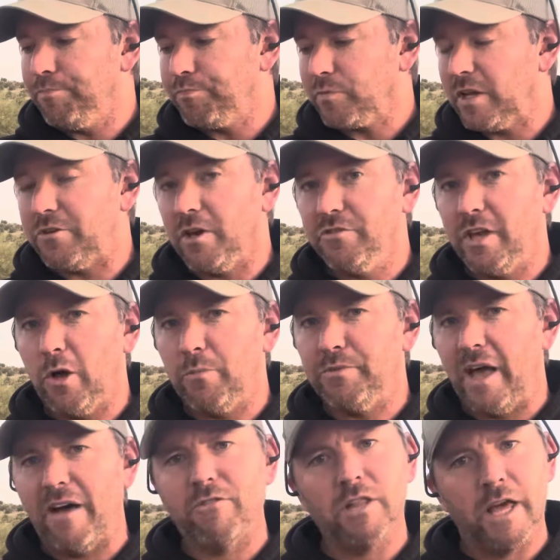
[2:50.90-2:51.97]
It does help to
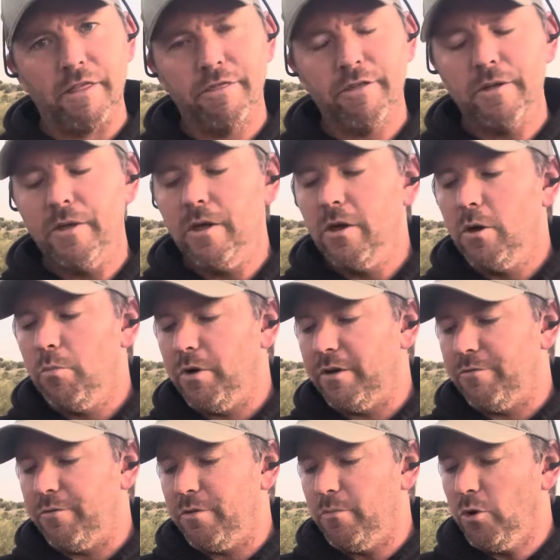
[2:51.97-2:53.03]
have a lathe,
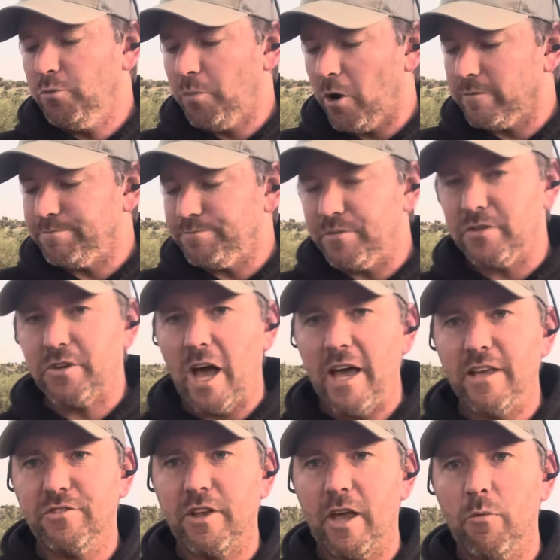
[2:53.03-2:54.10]
but for the most part, this guy
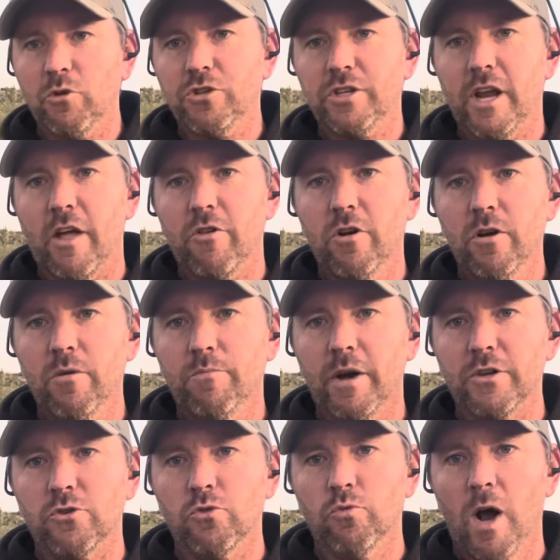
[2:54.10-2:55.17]
is sandwiched together by
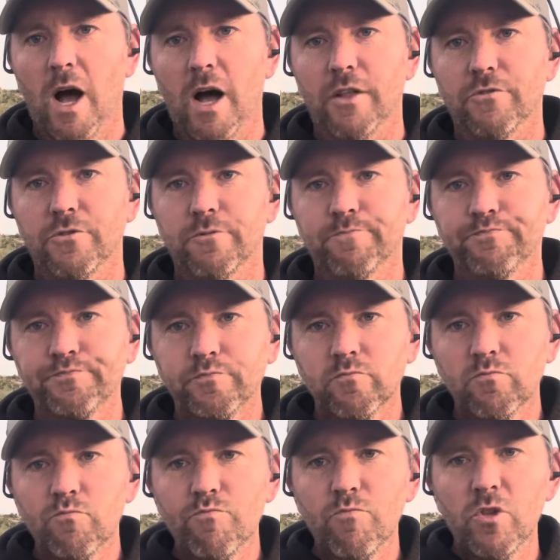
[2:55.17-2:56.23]
2 rods.
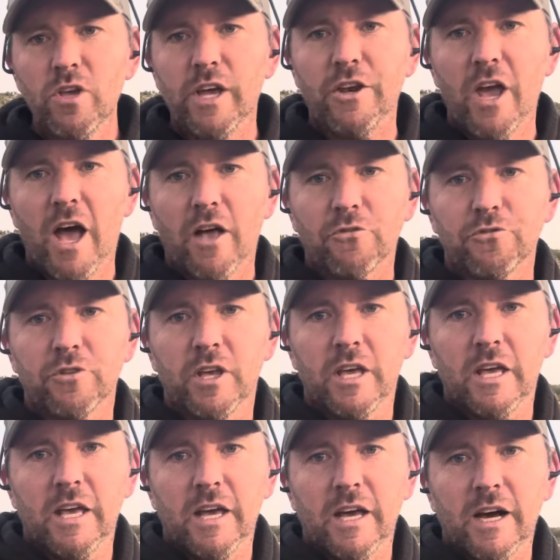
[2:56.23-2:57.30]
And yes,
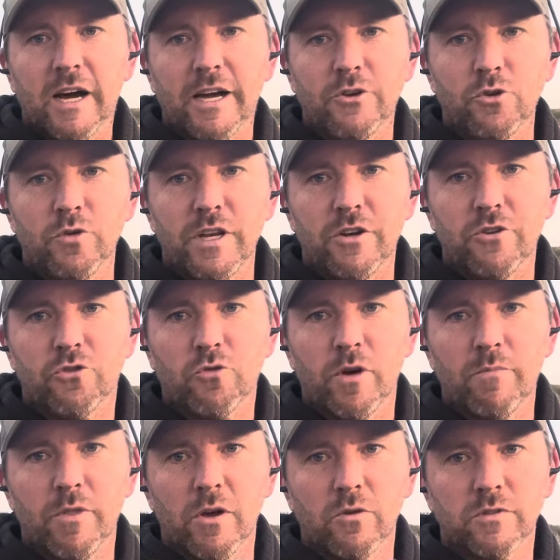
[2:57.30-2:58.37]
I do need to
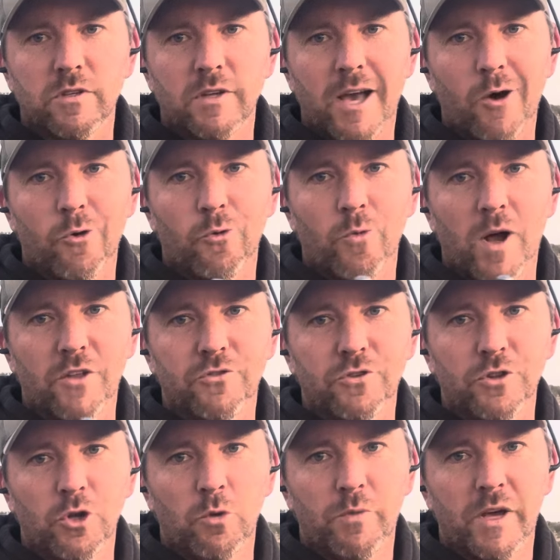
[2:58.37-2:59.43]
trim those outer rods a
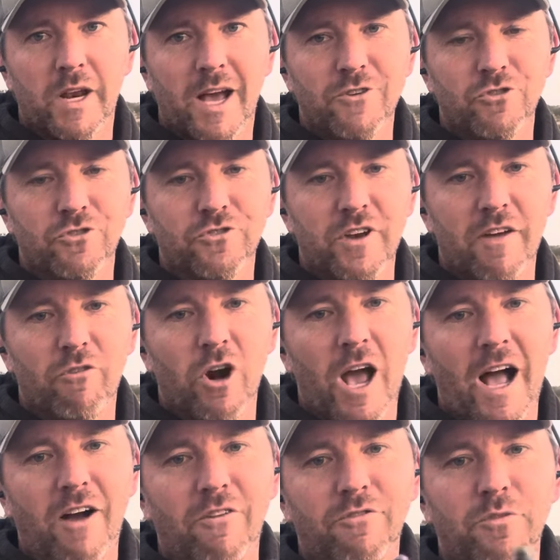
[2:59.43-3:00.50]
little bit. I just never
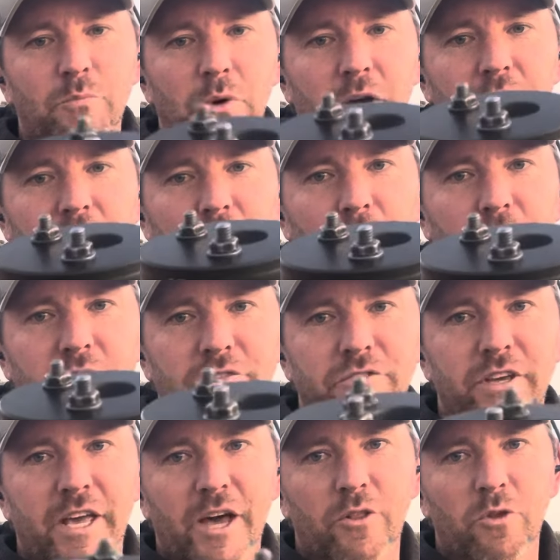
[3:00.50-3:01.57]
have, but they
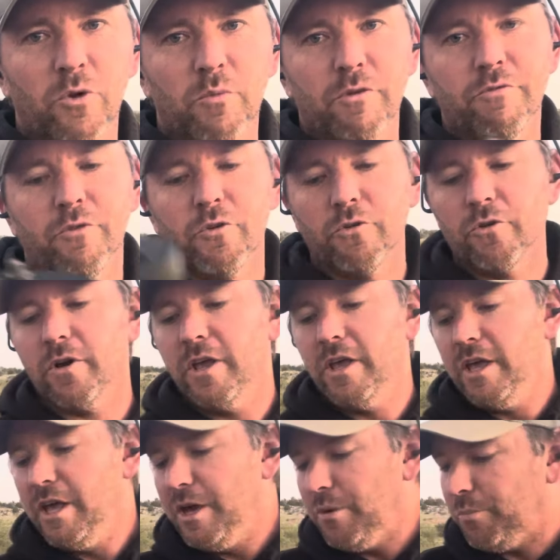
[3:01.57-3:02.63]
stick out a little bit further.
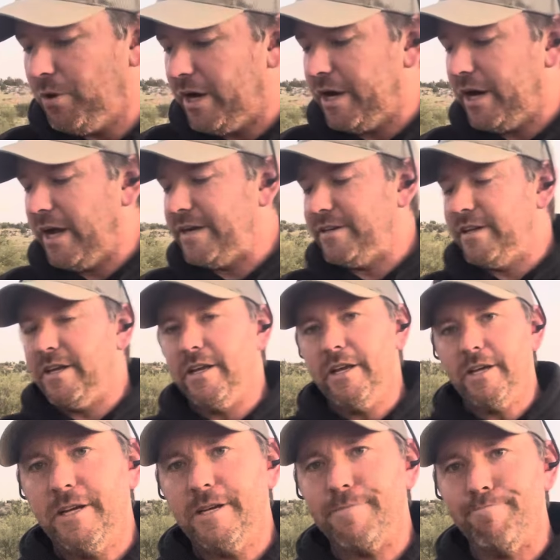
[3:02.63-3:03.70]
But I did
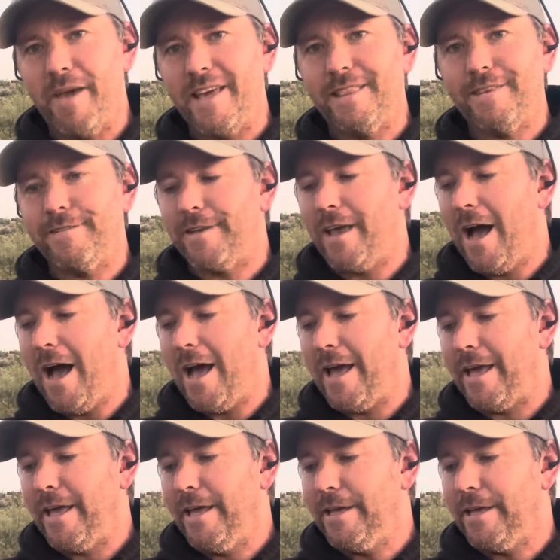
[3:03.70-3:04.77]
make this
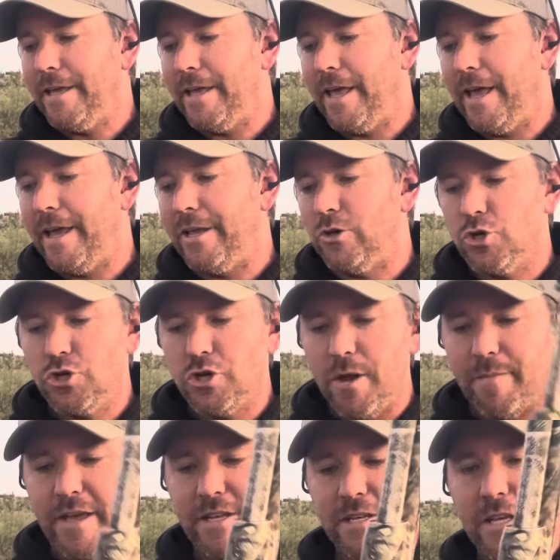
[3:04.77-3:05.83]
guy and shim
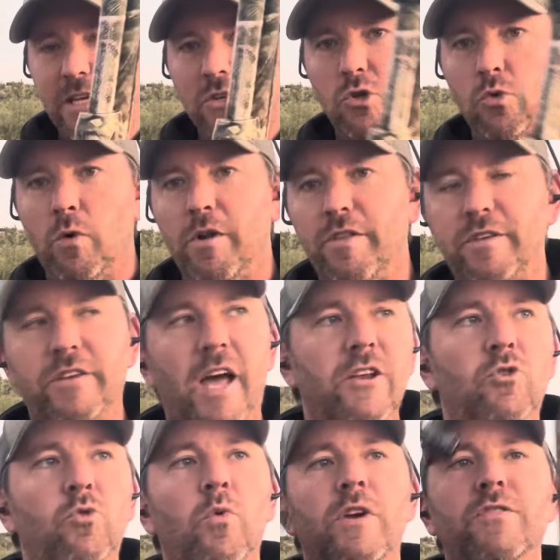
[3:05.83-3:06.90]
it to where this guy
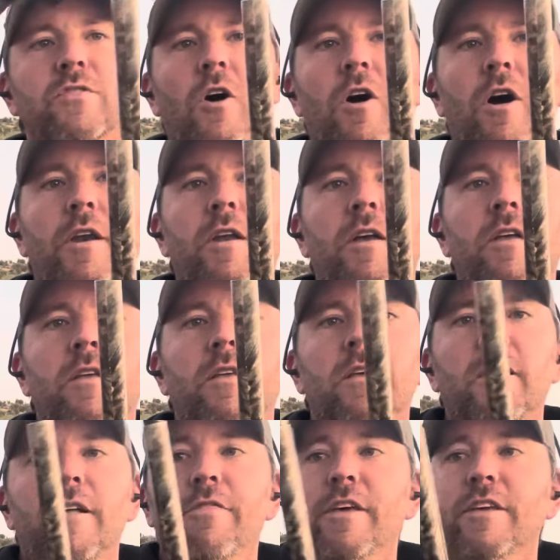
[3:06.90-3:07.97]
twists on
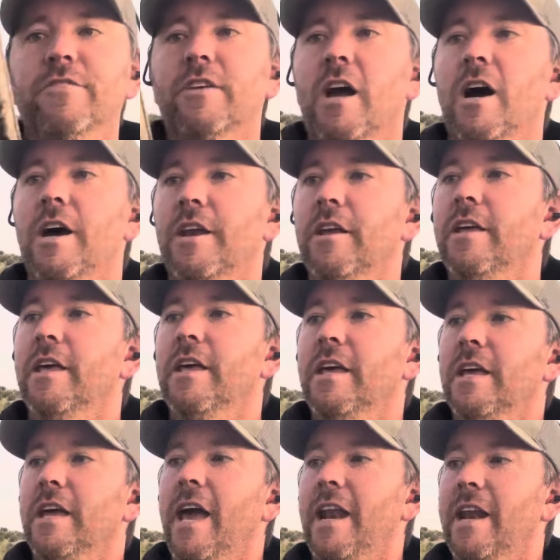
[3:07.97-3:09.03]
this gun
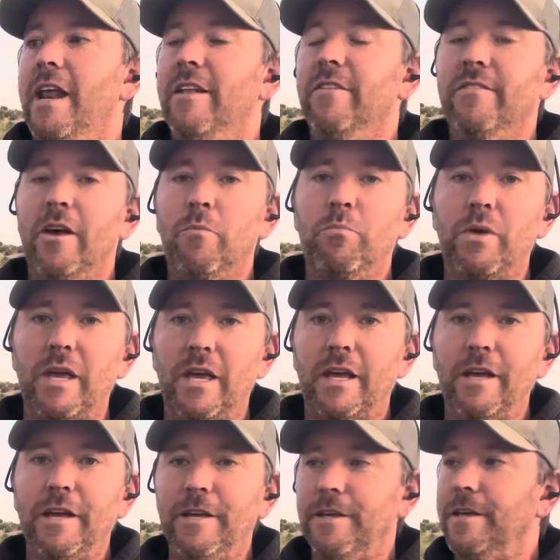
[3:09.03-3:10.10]
and it ends up
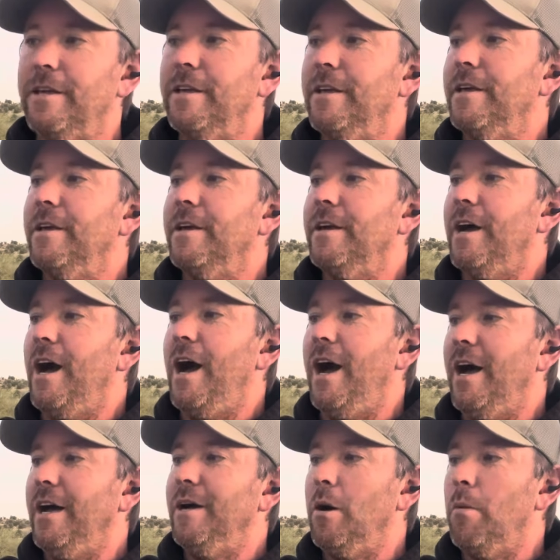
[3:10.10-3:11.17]
being
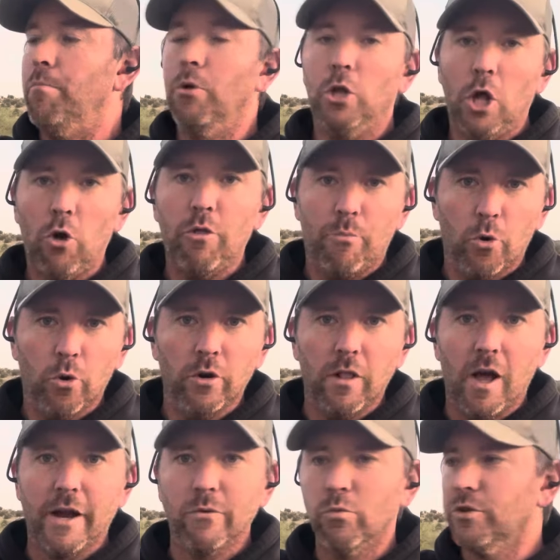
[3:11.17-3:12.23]
below the bore
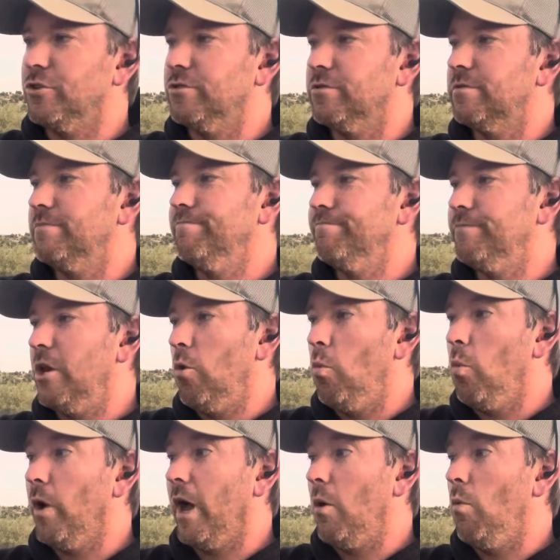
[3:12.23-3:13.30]
line, which is,
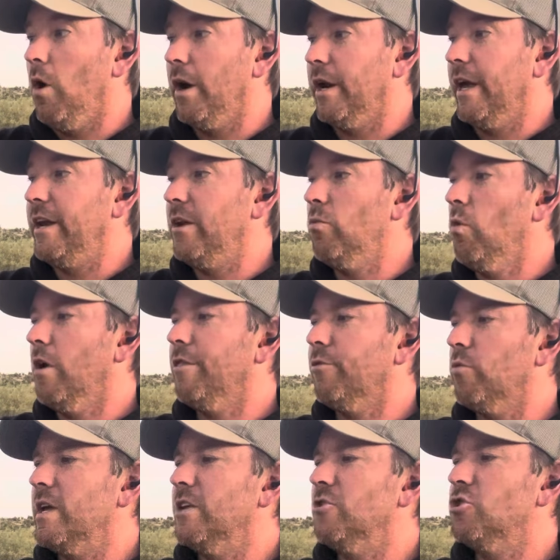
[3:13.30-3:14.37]
what I wanted. I didn't want a
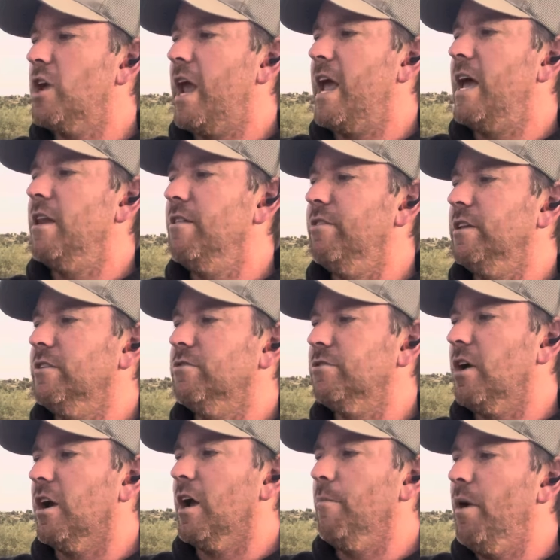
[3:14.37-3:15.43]
3-inch can that
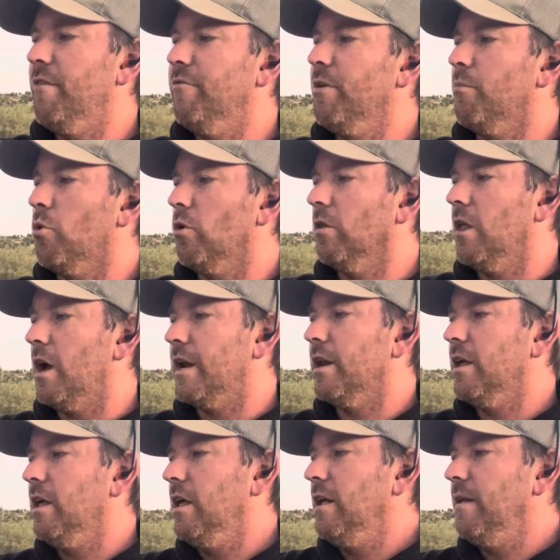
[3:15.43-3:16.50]
stuck above the bore line,
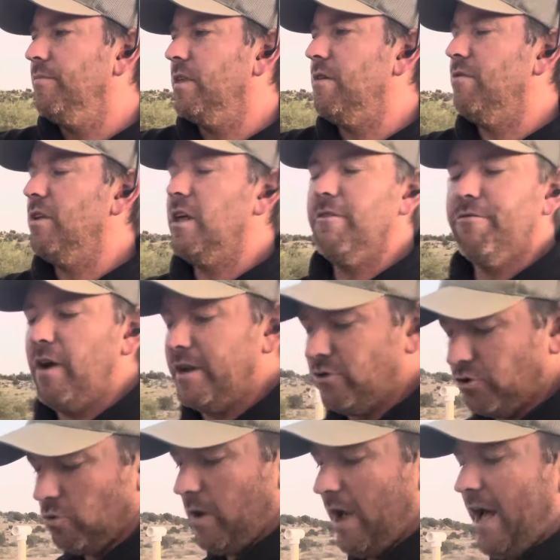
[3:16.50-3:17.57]
even if I
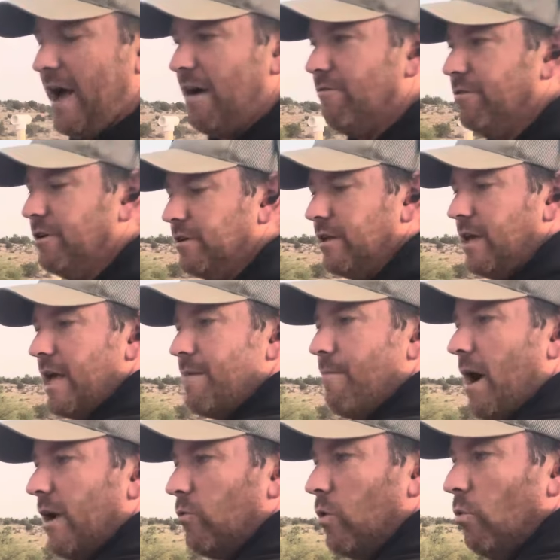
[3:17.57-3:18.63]
do have a
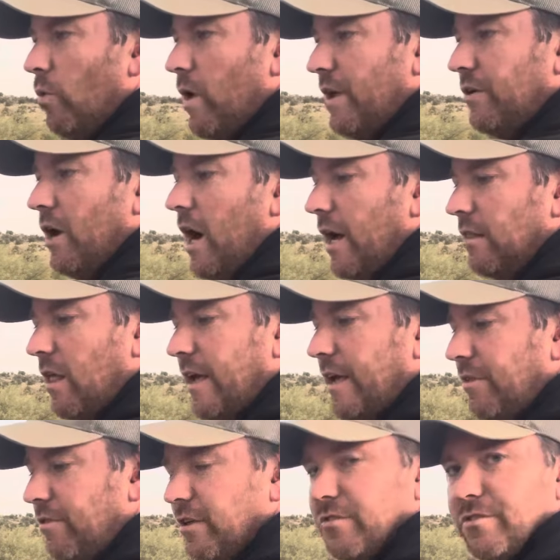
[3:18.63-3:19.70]
micro red dot
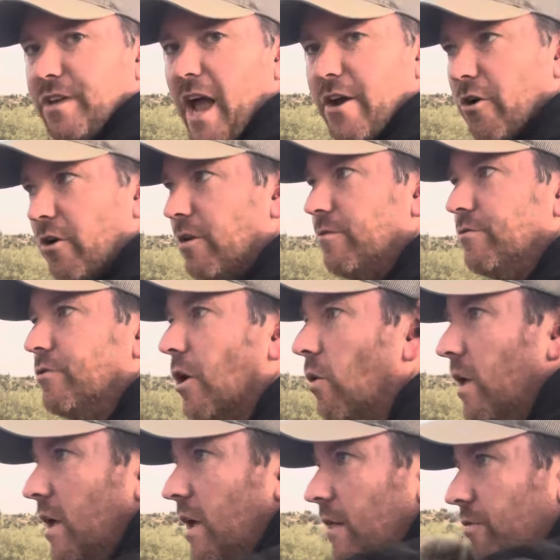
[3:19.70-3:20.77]
like this Steiner. So
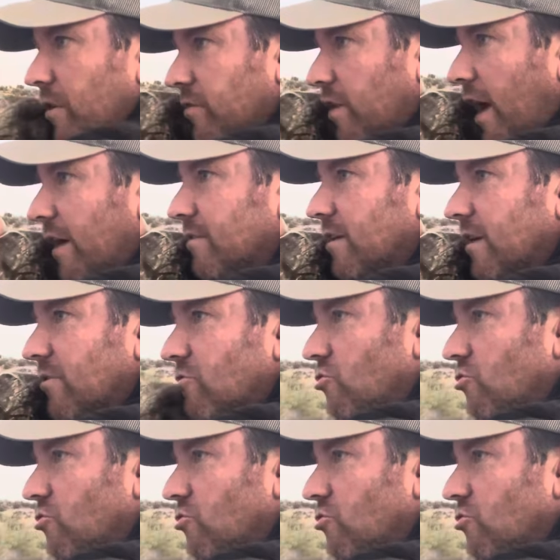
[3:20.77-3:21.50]
this guy sits